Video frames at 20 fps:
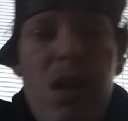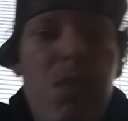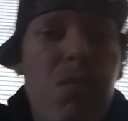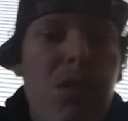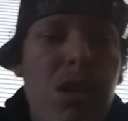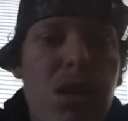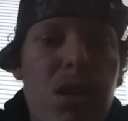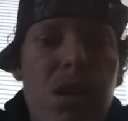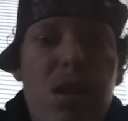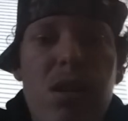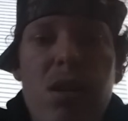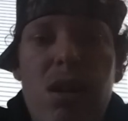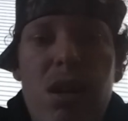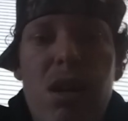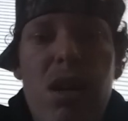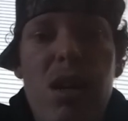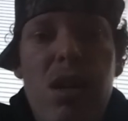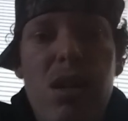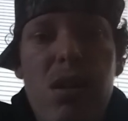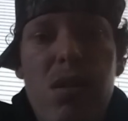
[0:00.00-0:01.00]
be a nice
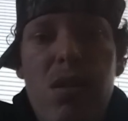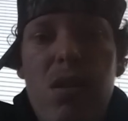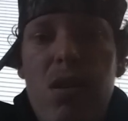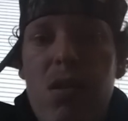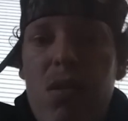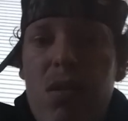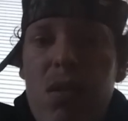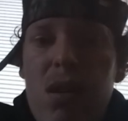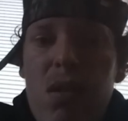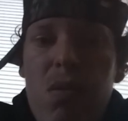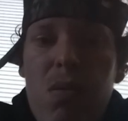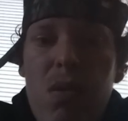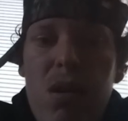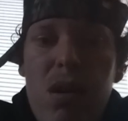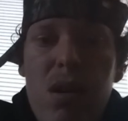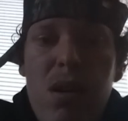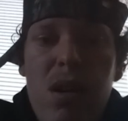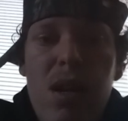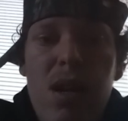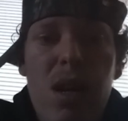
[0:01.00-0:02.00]
guy, you know, and I
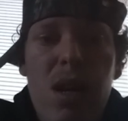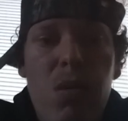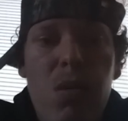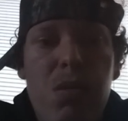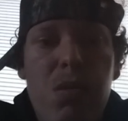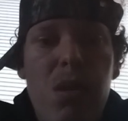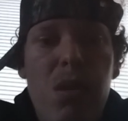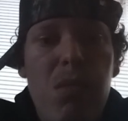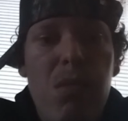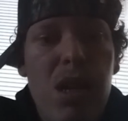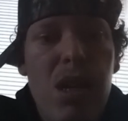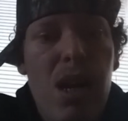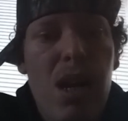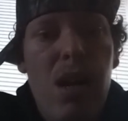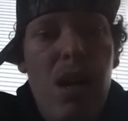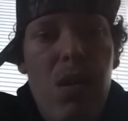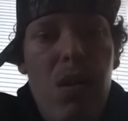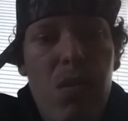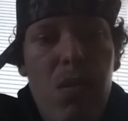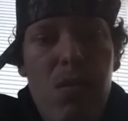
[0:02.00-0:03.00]
wanted to help somebody
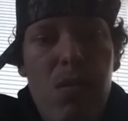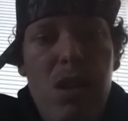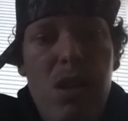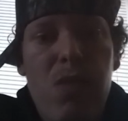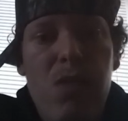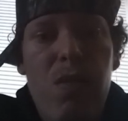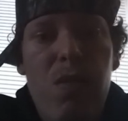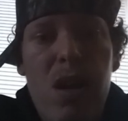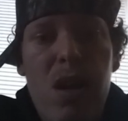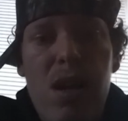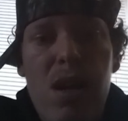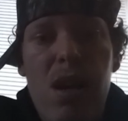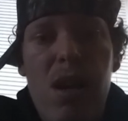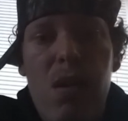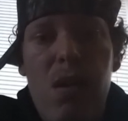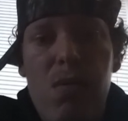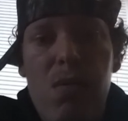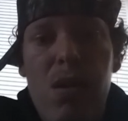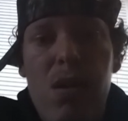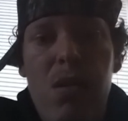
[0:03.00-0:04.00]
out, this friend
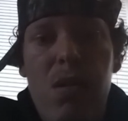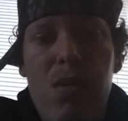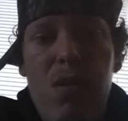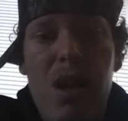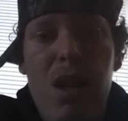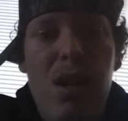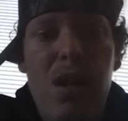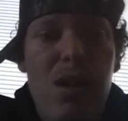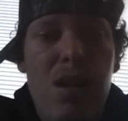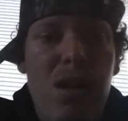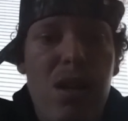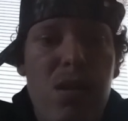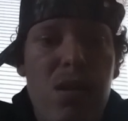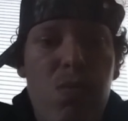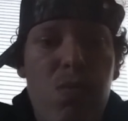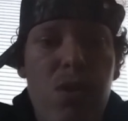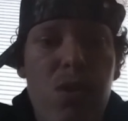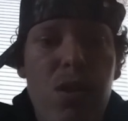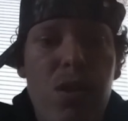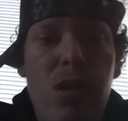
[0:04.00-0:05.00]
out, that is
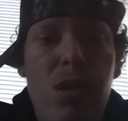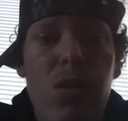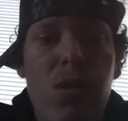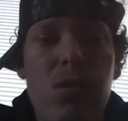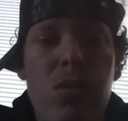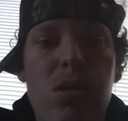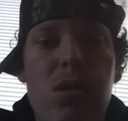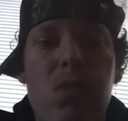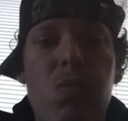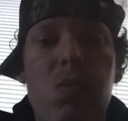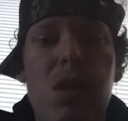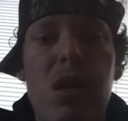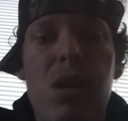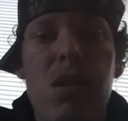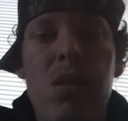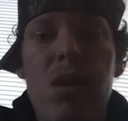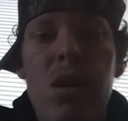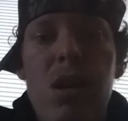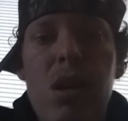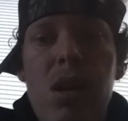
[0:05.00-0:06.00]
really close to
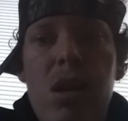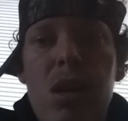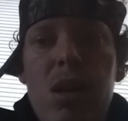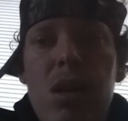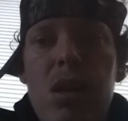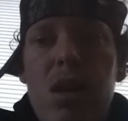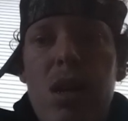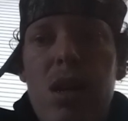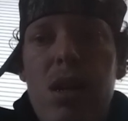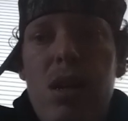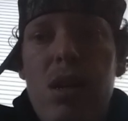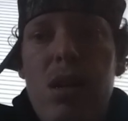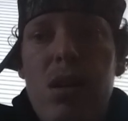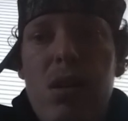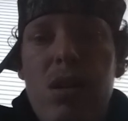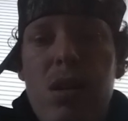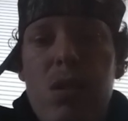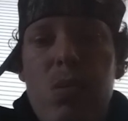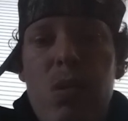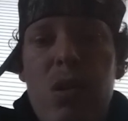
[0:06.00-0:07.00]
me, and
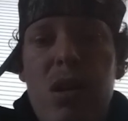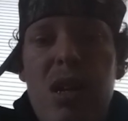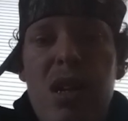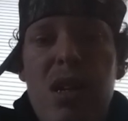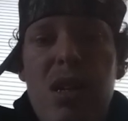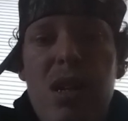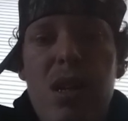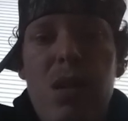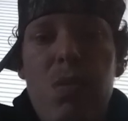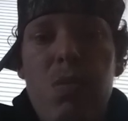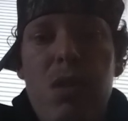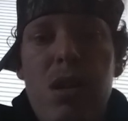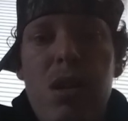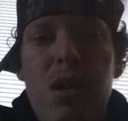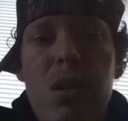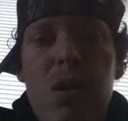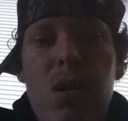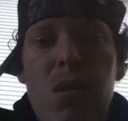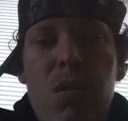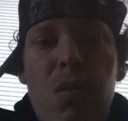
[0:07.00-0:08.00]
because where he dips
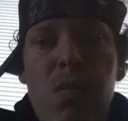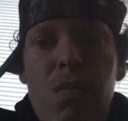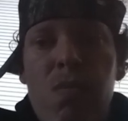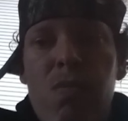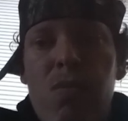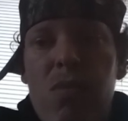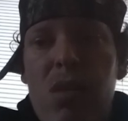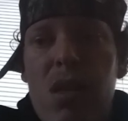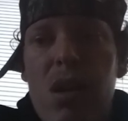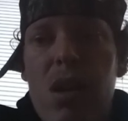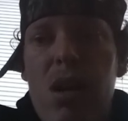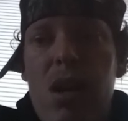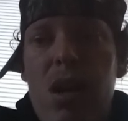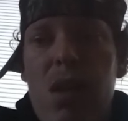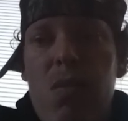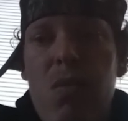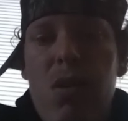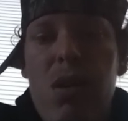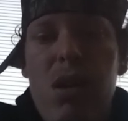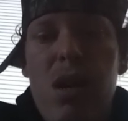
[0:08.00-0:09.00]
too, and I
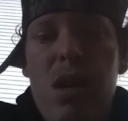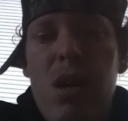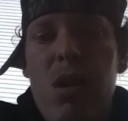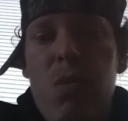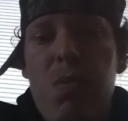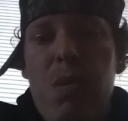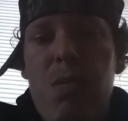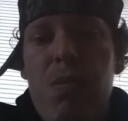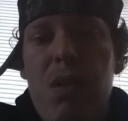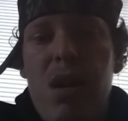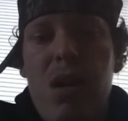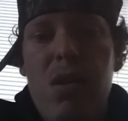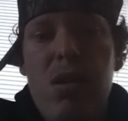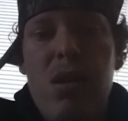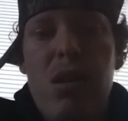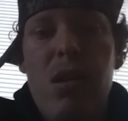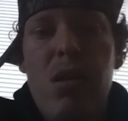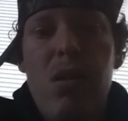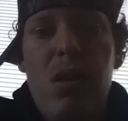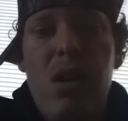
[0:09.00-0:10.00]
wanted to help him
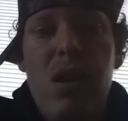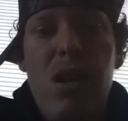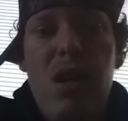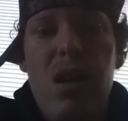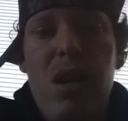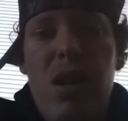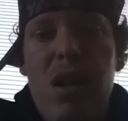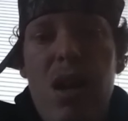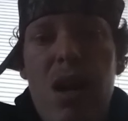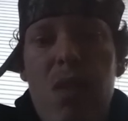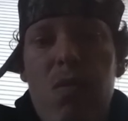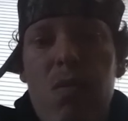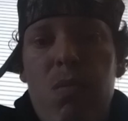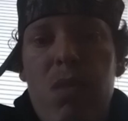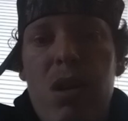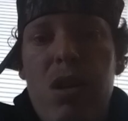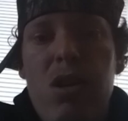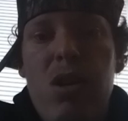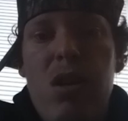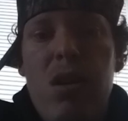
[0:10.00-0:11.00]
out, and he didn't have a
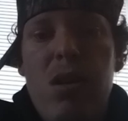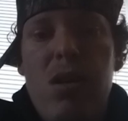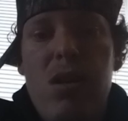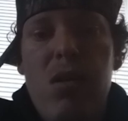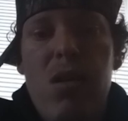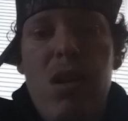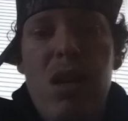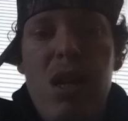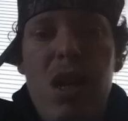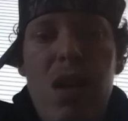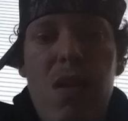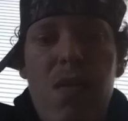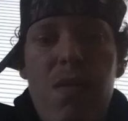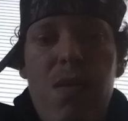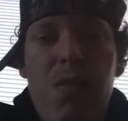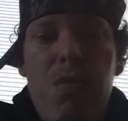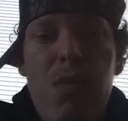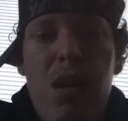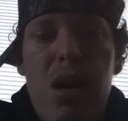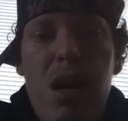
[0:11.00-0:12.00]
mud jug, so I gave
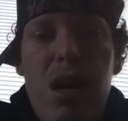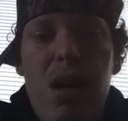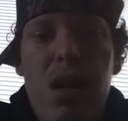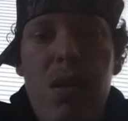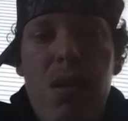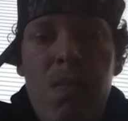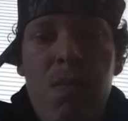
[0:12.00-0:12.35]
him mine,